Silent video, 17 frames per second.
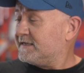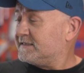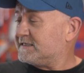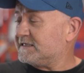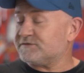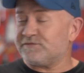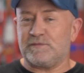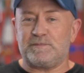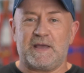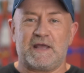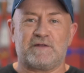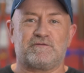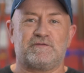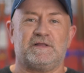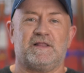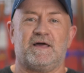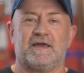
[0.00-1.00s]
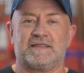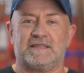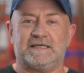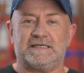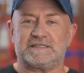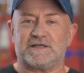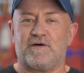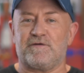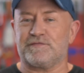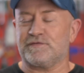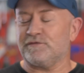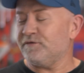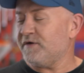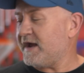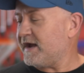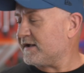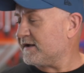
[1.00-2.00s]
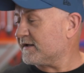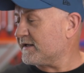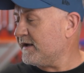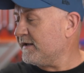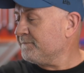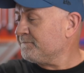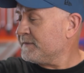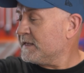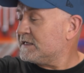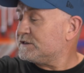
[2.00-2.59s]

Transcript: Just for battery like these, off the rack, okay?